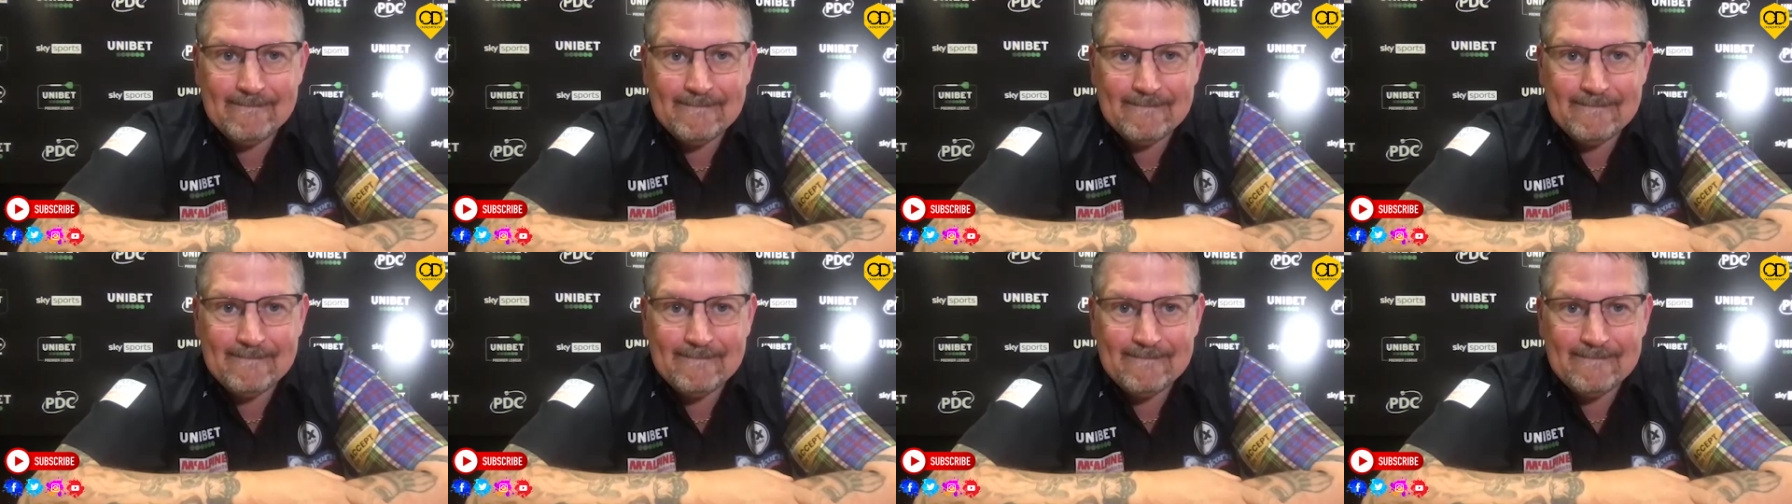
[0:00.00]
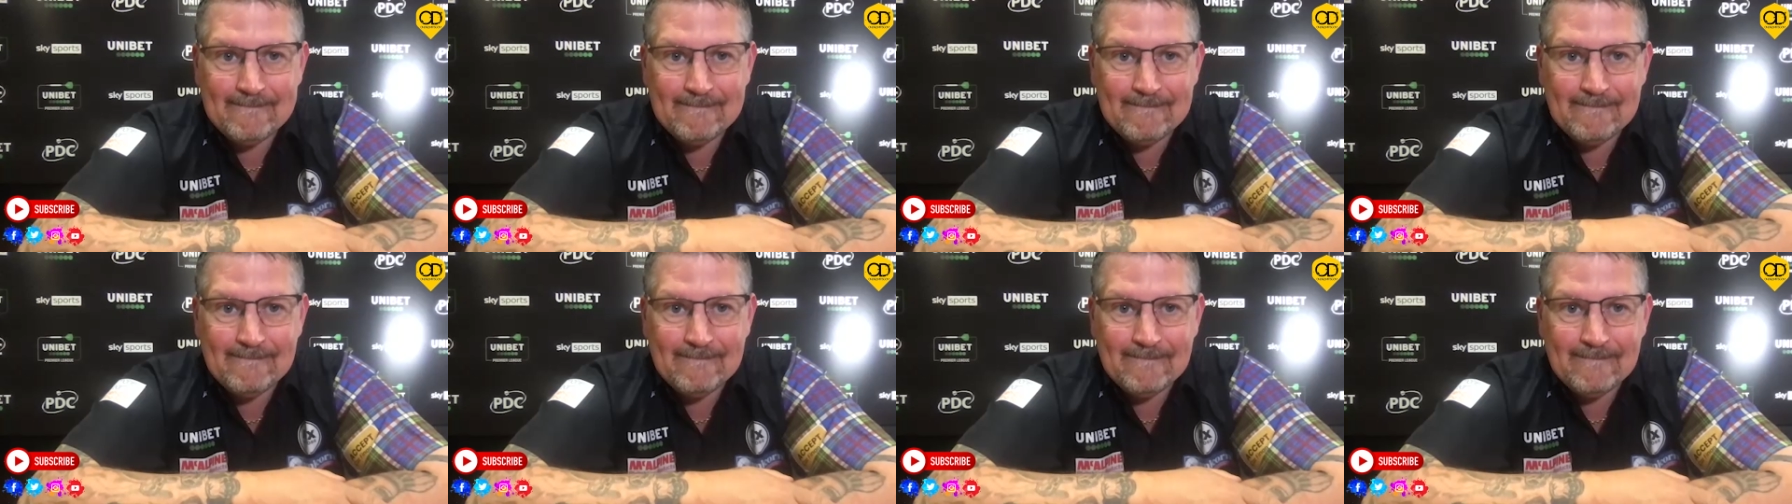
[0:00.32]
How
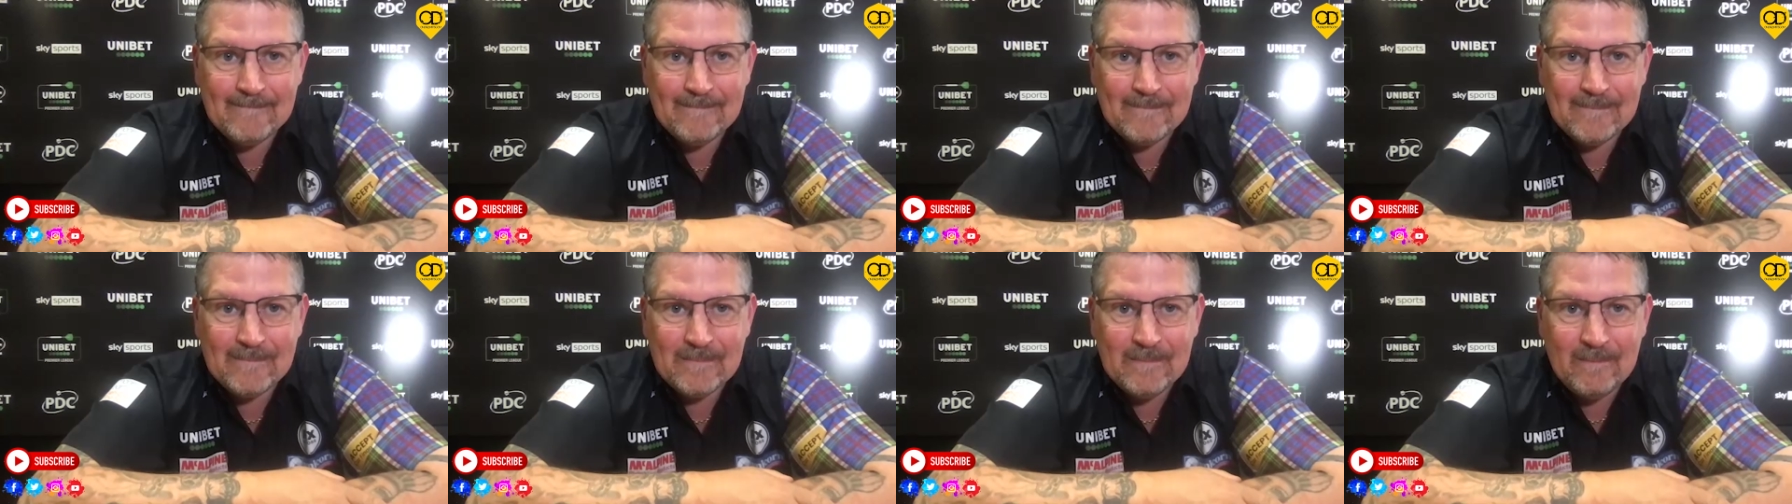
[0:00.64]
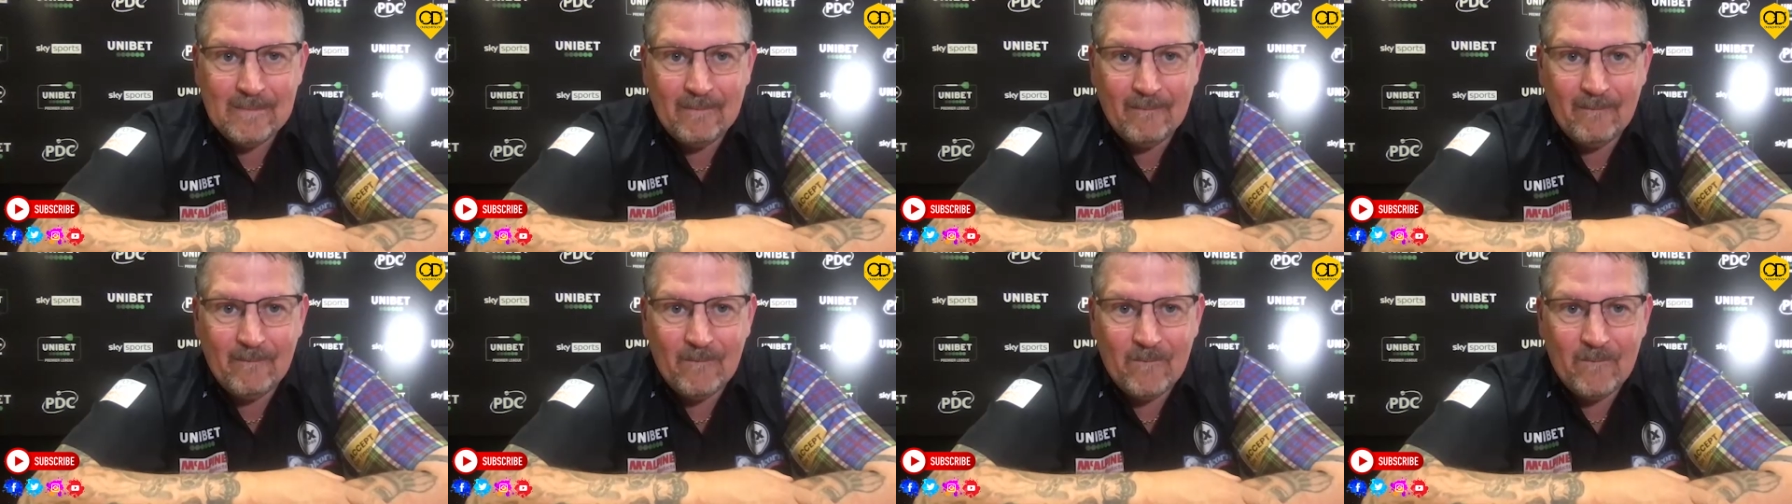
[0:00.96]
hard
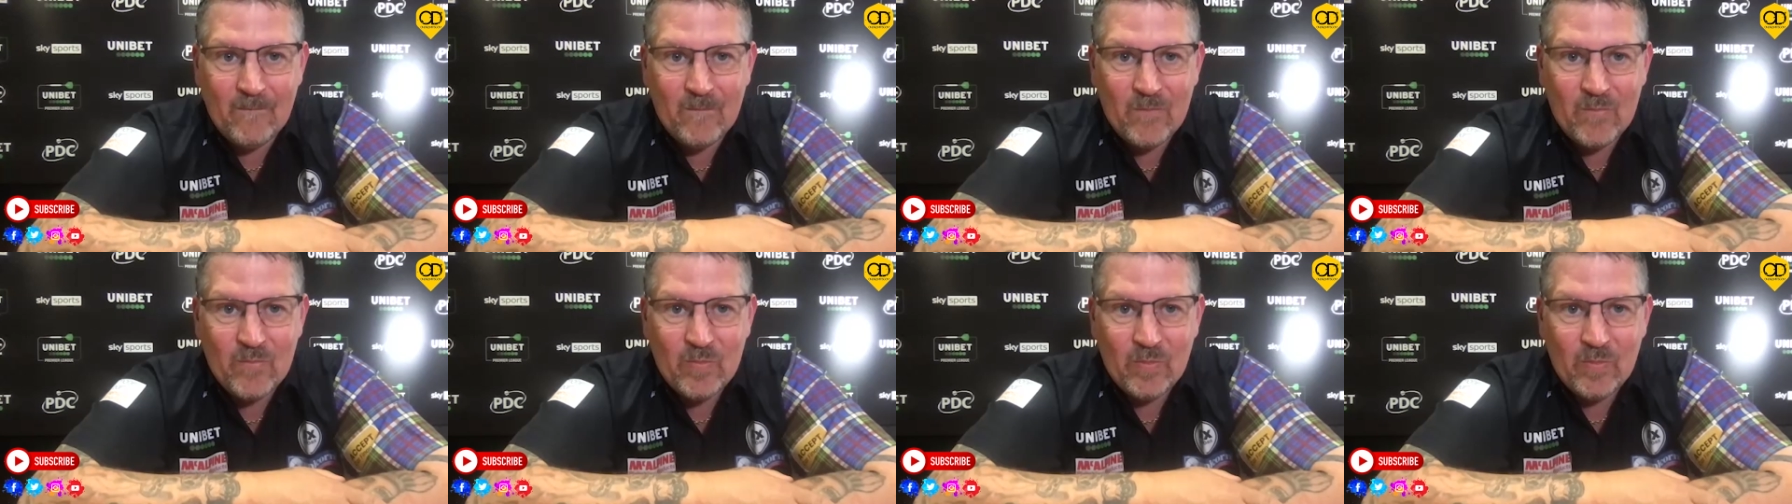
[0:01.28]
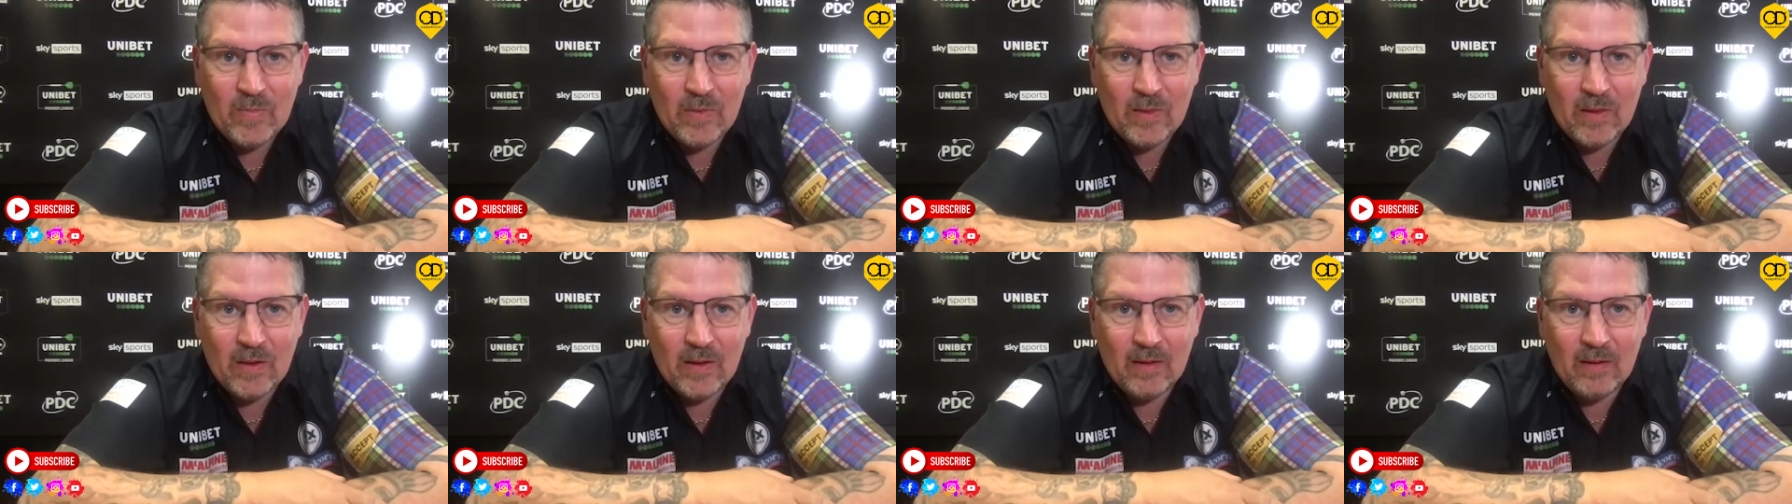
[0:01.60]
is it to get
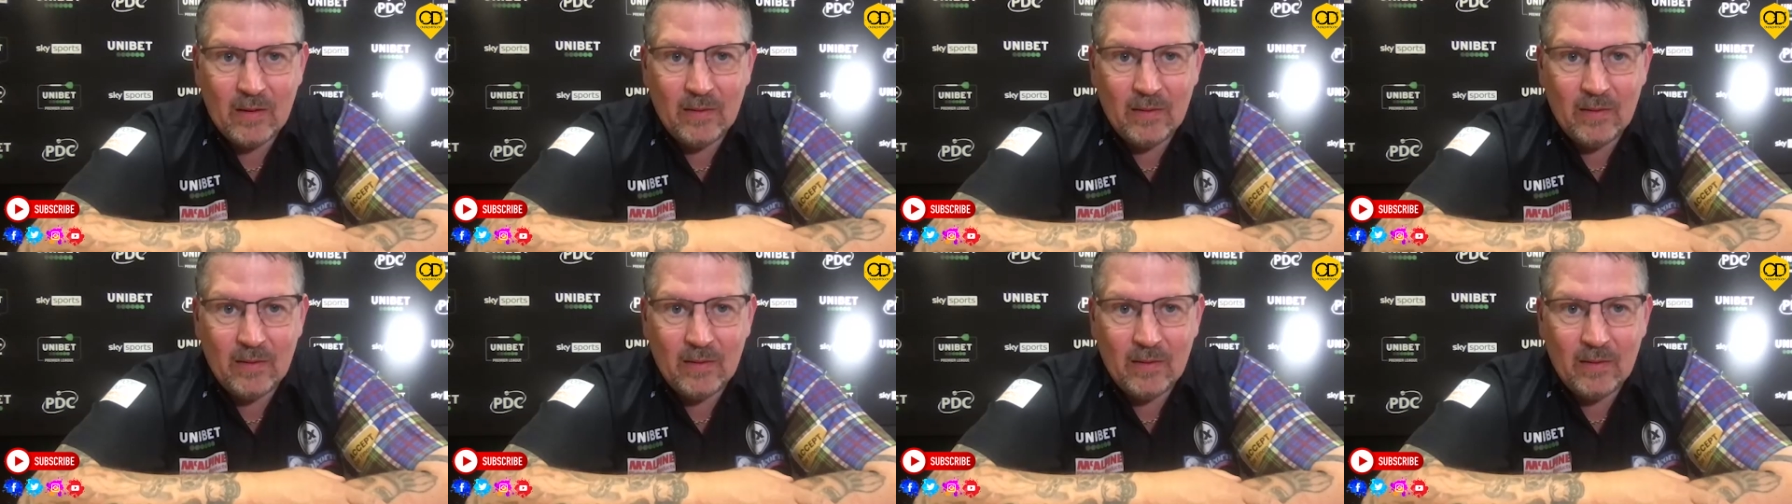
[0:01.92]
yourself